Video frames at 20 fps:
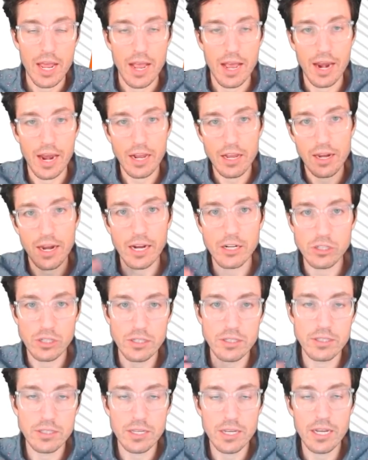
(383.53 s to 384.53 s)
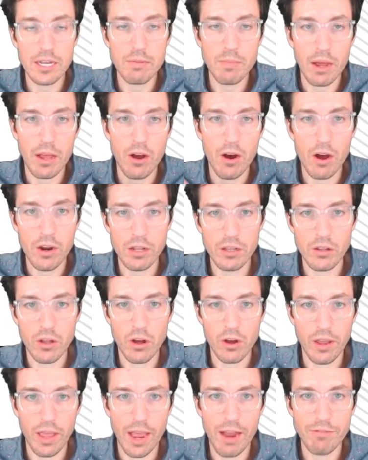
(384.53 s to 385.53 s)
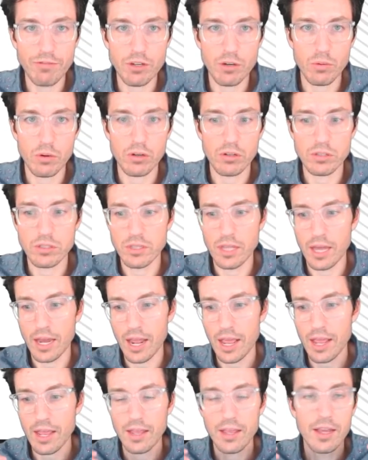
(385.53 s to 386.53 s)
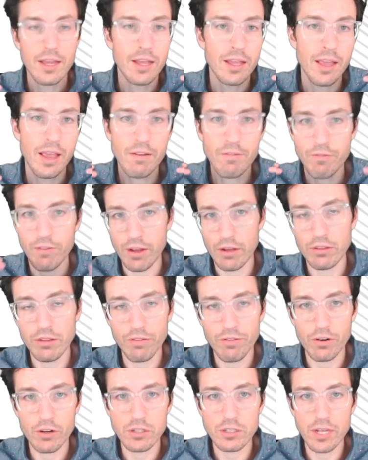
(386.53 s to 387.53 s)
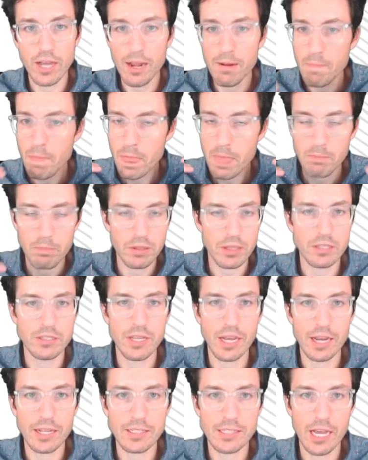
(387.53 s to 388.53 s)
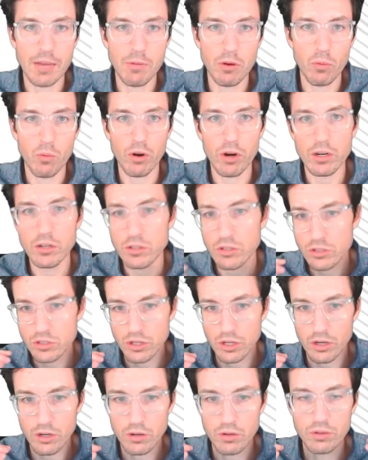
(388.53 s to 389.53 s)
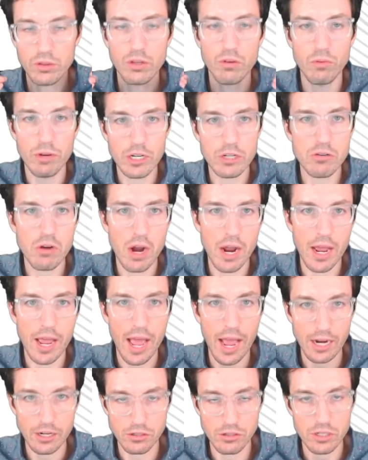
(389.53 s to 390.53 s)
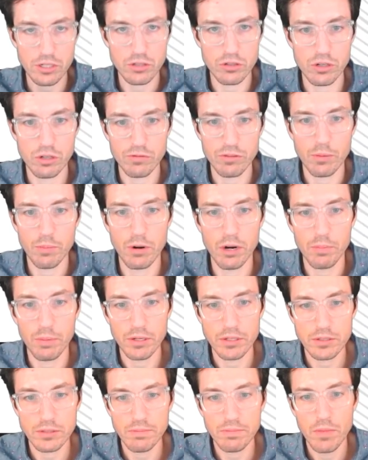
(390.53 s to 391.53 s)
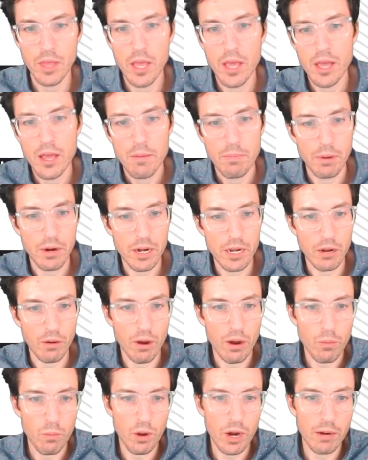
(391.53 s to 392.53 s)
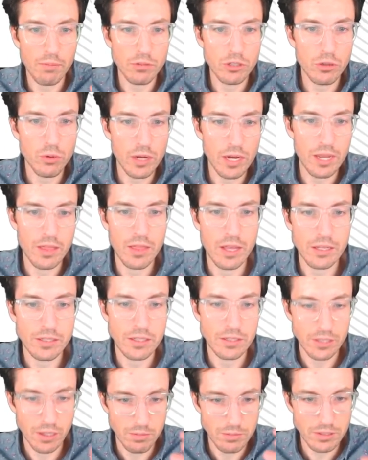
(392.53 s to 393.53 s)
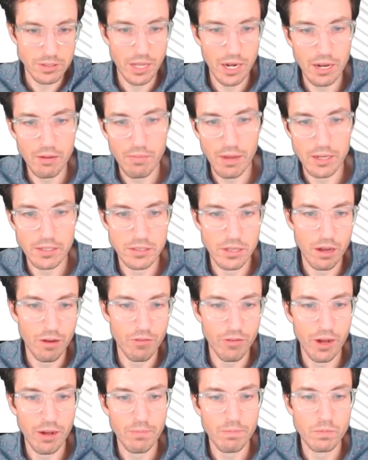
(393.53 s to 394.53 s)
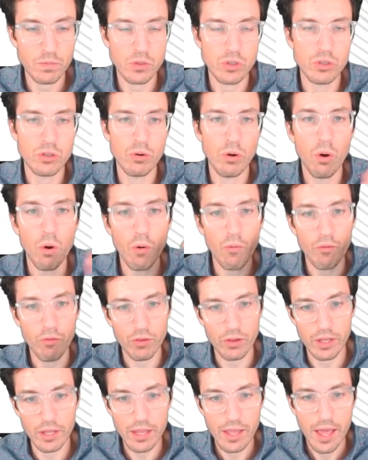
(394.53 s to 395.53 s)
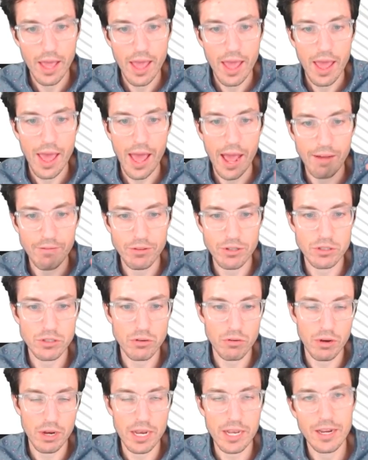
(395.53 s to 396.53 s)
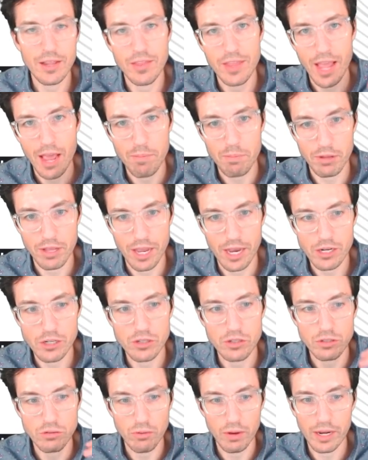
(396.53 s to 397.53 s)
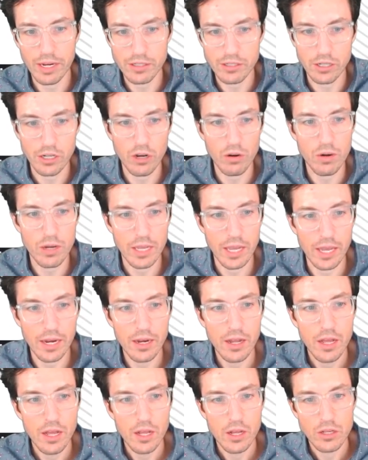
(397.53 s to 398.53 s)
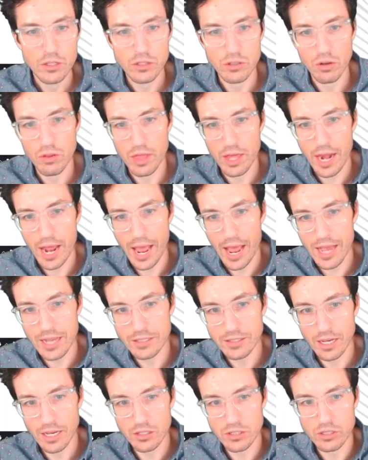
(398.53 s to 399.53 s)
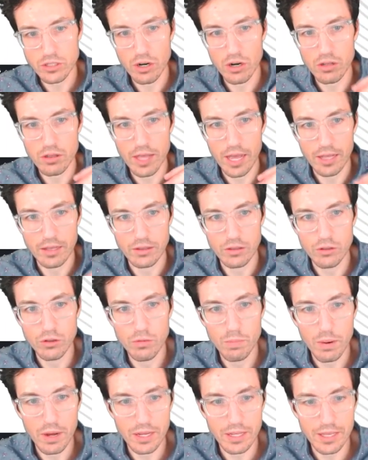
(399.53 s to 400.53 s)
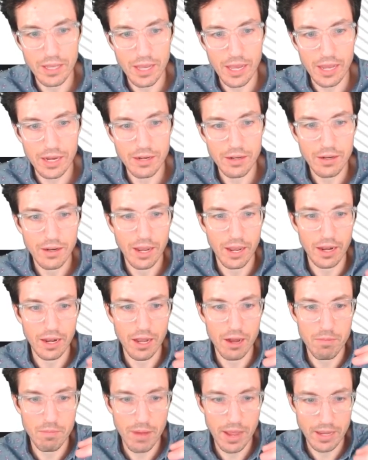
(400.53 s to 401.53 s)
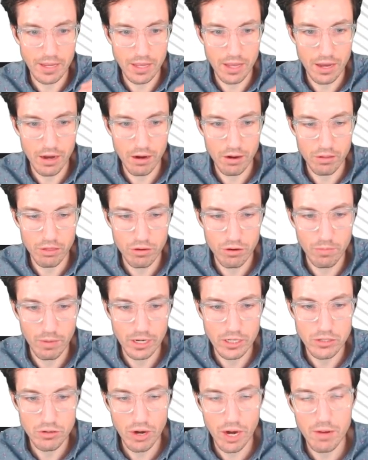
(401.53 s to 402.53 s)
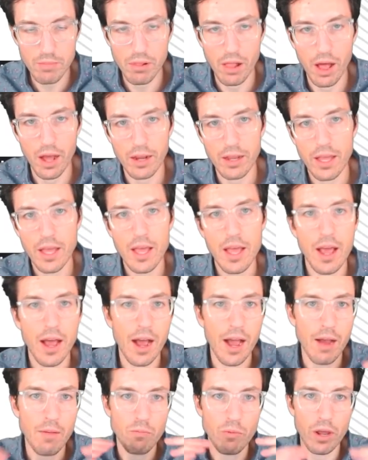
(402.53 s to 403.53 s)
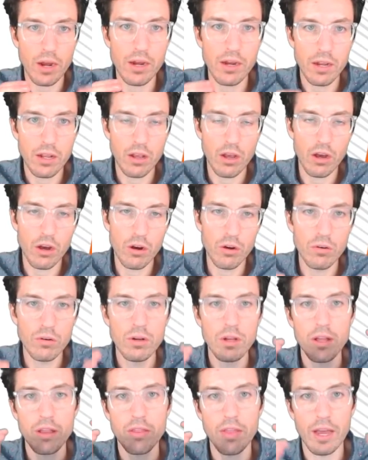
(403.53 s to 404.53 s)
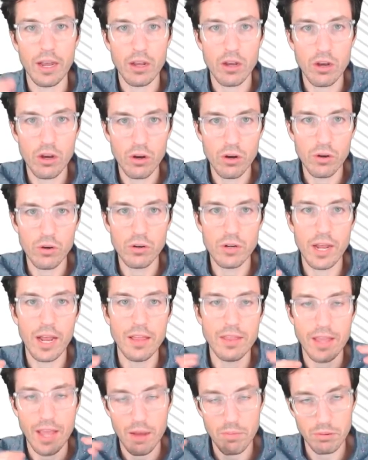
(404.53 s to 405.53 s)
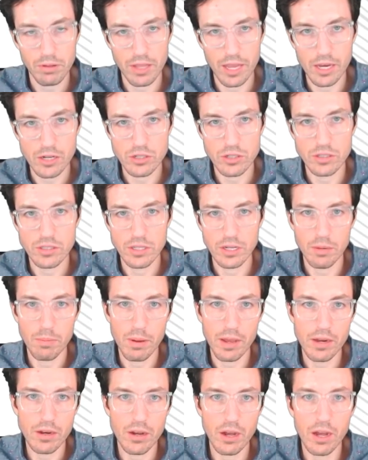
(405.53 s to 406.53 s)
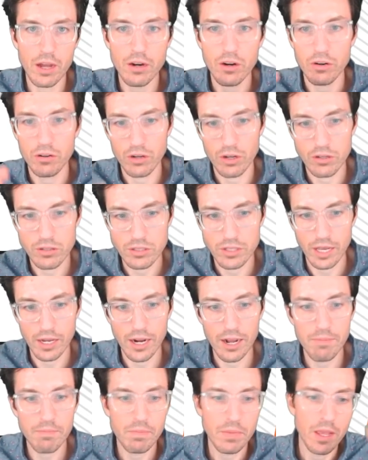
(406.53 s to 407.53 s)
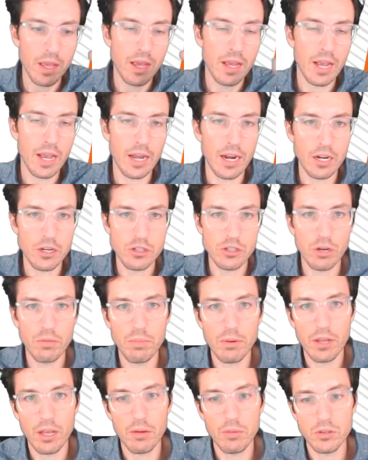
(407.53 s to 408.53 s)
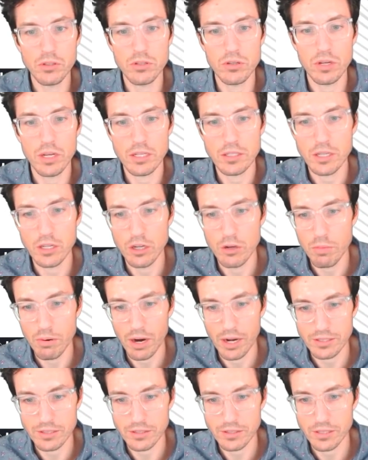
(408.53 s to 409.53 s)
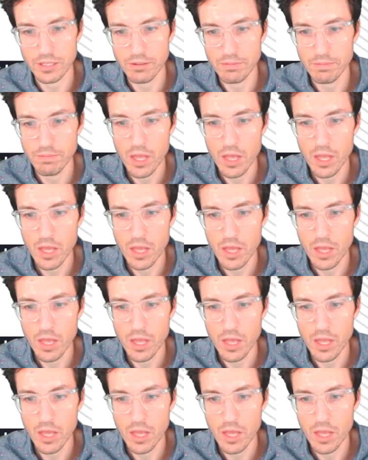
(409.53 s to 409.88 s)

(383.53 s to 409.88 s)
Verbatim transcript: And I could actually see in my audit log afterwards that, hey, it failed the first time, but the second time it worked, so the retry actually served a purpose. But anyway, what I'm doing in this is I'm setting myself up to hopefully have the screen and the applications ready to go again so that as I start that loop again and come back here through my try block, I'm ready to go. That code and the applications that depend on are all set up and I should be able to continue processing.